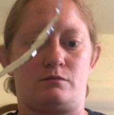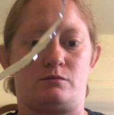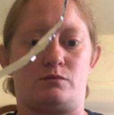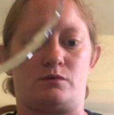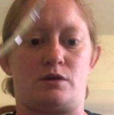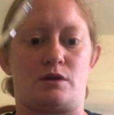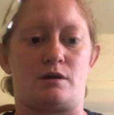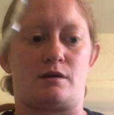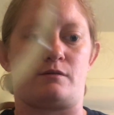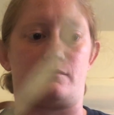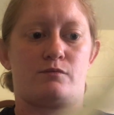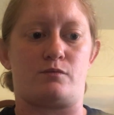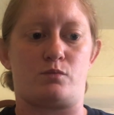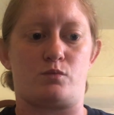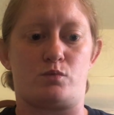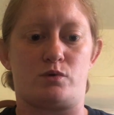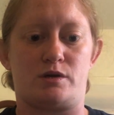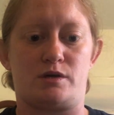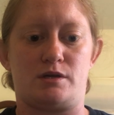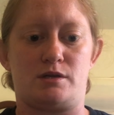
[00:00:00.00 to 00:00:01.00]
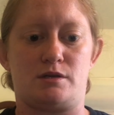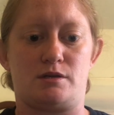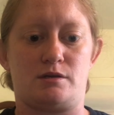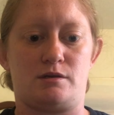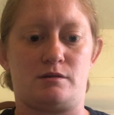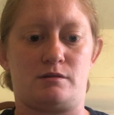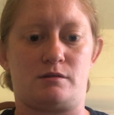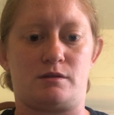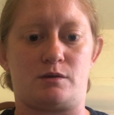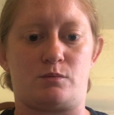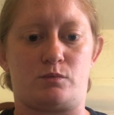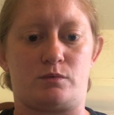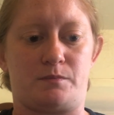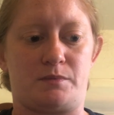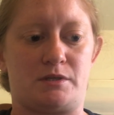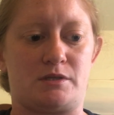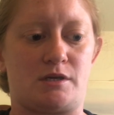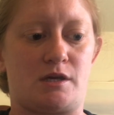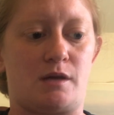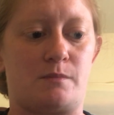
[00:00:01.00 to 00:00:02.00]
we have one that will be
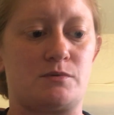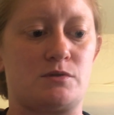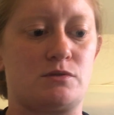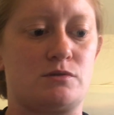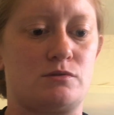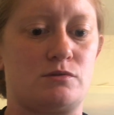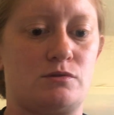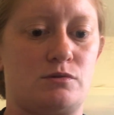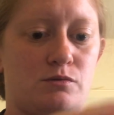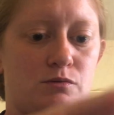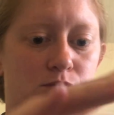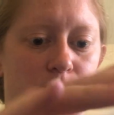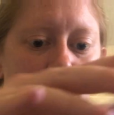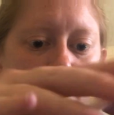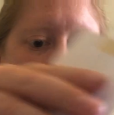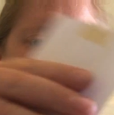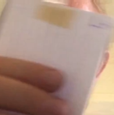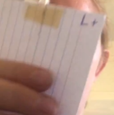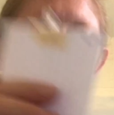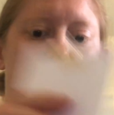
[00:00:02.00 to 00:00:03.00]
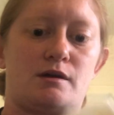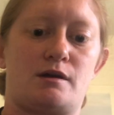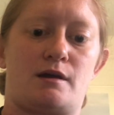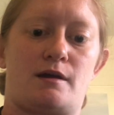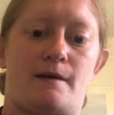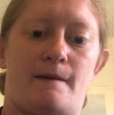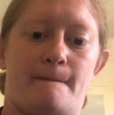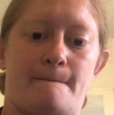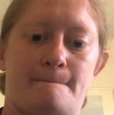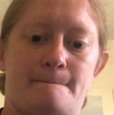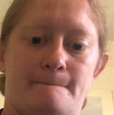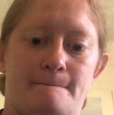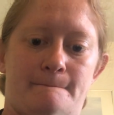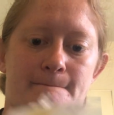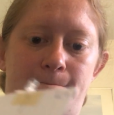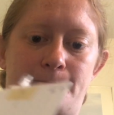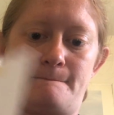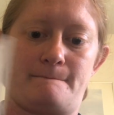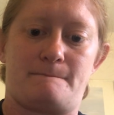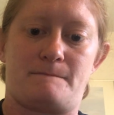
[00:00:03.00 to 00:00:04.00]
taped to the
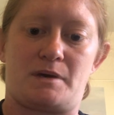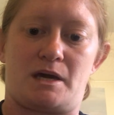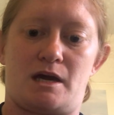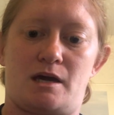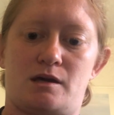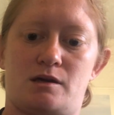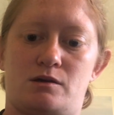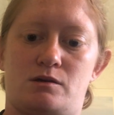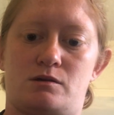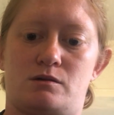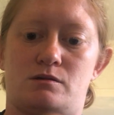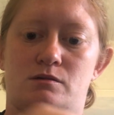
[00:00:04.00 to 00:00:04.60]
back,